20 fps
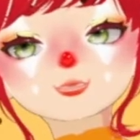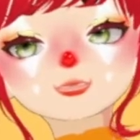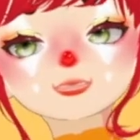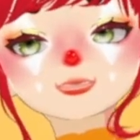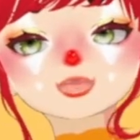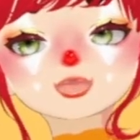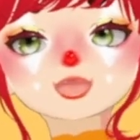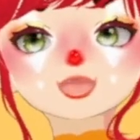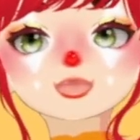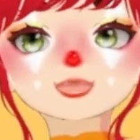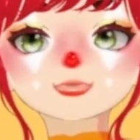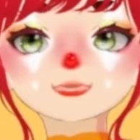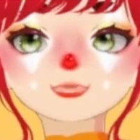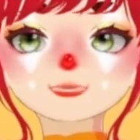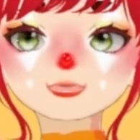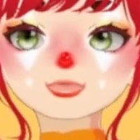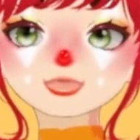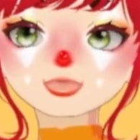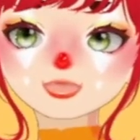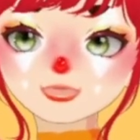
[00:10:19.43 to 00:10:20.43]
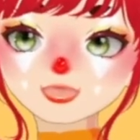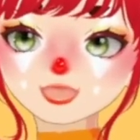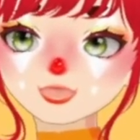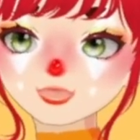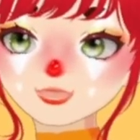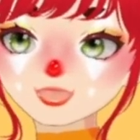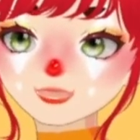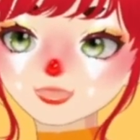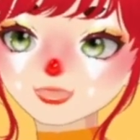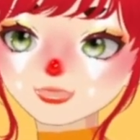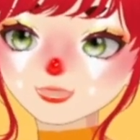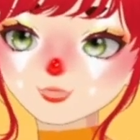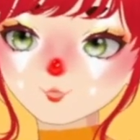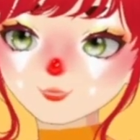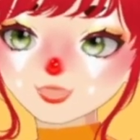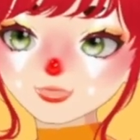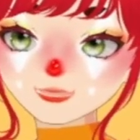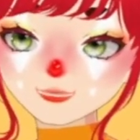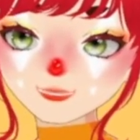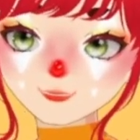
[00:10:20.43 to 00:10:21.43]
bio says I killed a man in
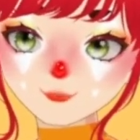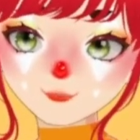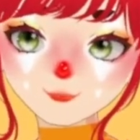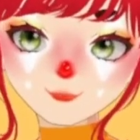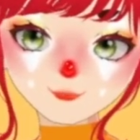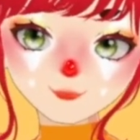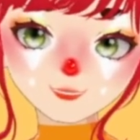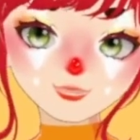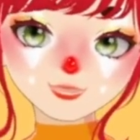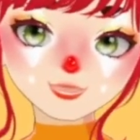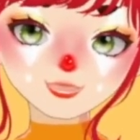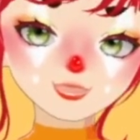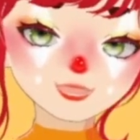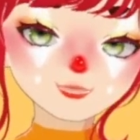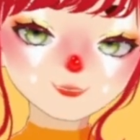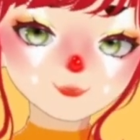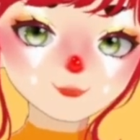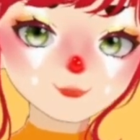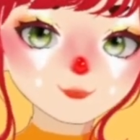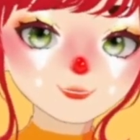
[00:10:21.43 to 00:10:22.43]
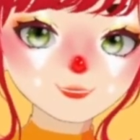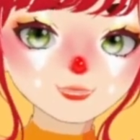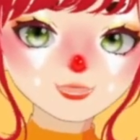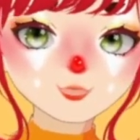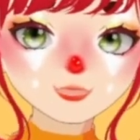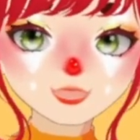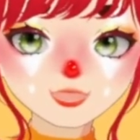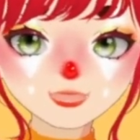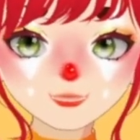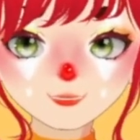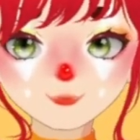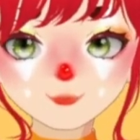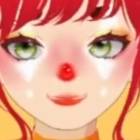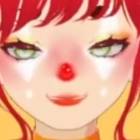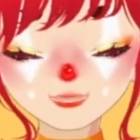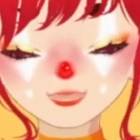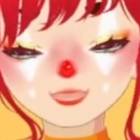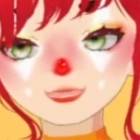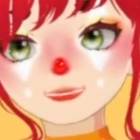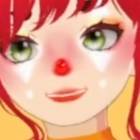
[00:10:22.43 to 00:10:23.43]
1974. I think that's the year, but that's
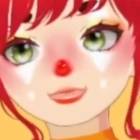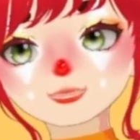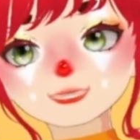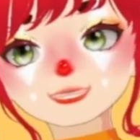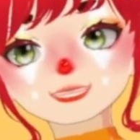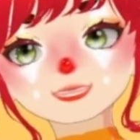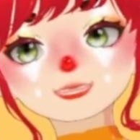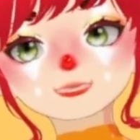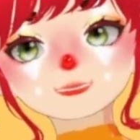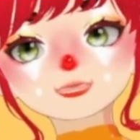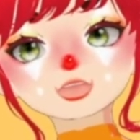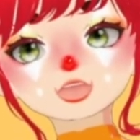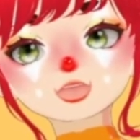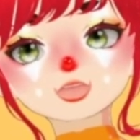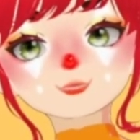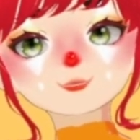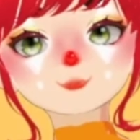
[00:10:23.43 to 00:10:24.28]
the year she said, so.